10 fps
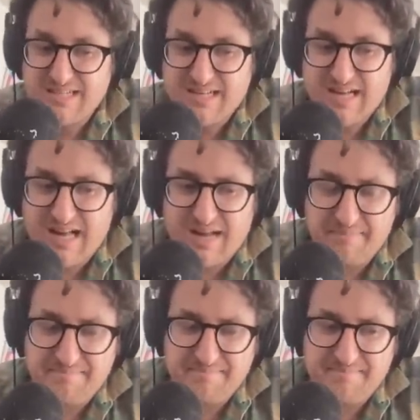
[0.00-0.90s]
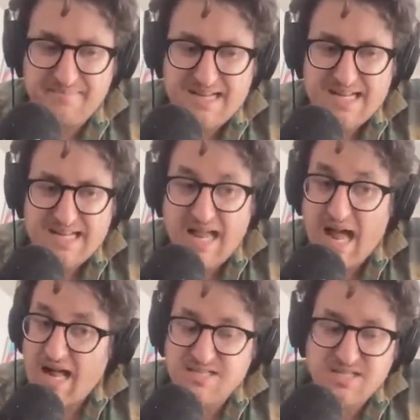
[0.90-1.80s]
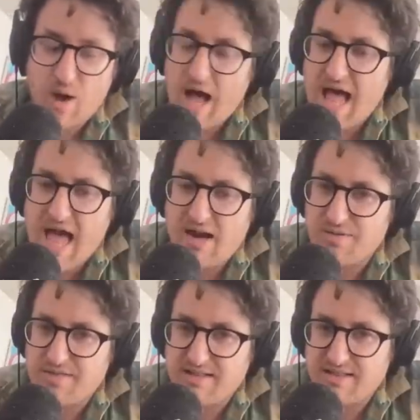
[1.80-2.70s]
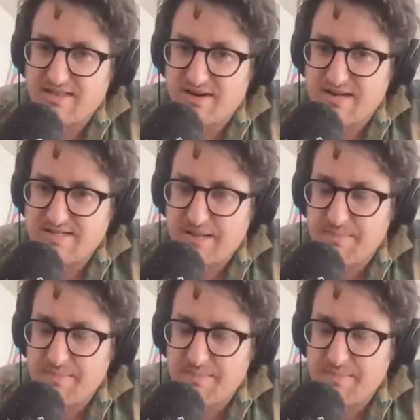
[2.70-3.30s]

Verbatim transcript: Yeah. Um, yeah. So I, I don't think that there is.